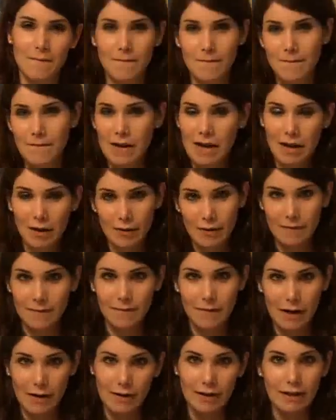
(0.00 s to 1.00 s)
very,
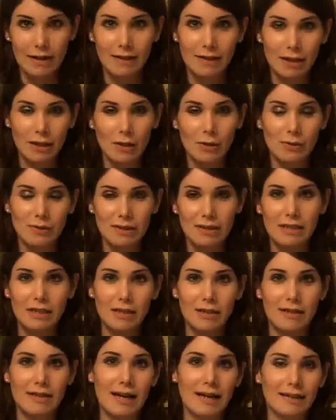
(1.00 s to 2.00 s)
very closely
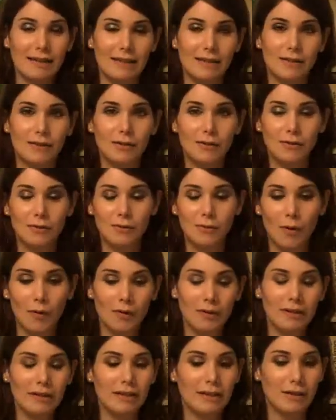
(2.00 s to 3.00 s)
connected to,
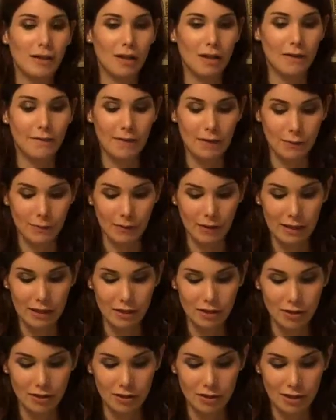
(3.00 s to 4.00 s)
only in a loving
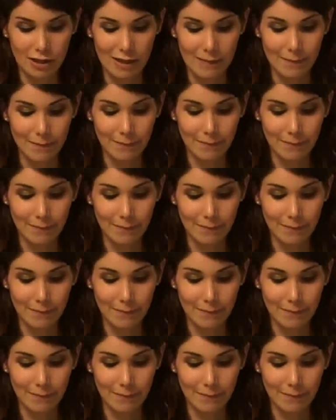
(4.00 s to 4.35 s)
relationship.